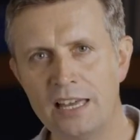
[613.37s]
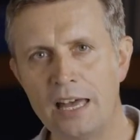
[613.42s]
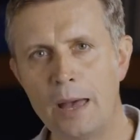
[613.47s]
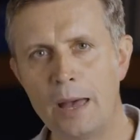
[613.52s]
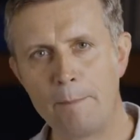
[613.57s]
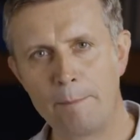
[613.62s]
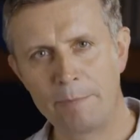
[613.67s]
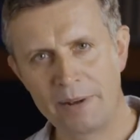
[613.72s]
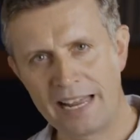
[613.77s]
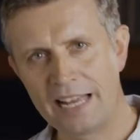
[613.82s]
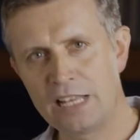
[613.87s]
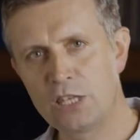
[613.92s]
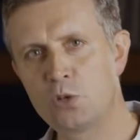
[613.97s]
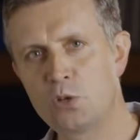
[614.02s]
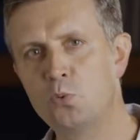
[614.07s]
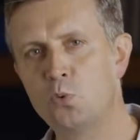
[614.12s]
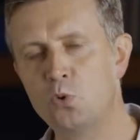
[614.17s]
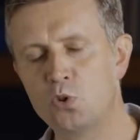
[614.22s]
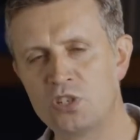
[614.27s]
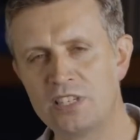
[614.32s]
and plan
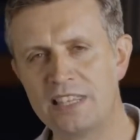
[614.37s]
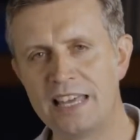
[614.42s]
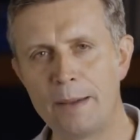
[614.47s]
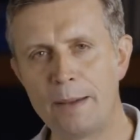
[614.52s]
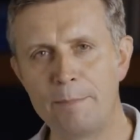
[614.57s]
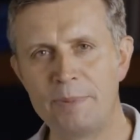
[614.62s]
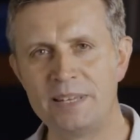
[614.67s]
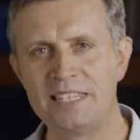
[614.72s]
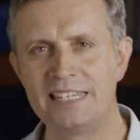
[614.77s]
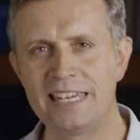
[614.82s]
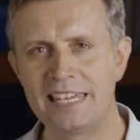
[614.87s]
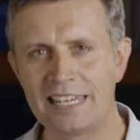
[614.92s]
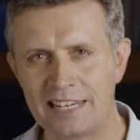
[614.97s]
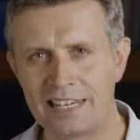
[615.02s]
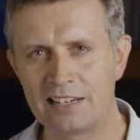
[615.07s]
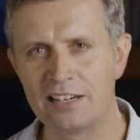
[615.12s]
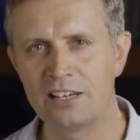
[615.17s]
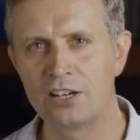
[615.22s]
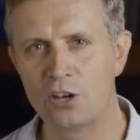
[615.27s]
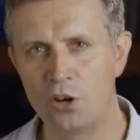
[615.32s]
towards that
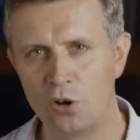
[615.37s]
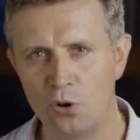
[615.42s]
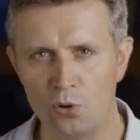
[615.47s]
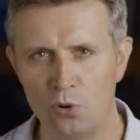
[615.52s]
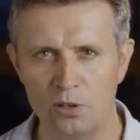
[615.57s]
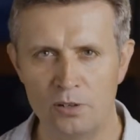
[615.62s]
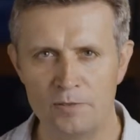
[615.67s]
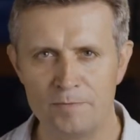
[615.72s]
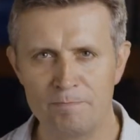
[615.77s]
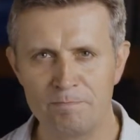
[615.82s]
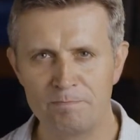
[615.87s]
particular goal.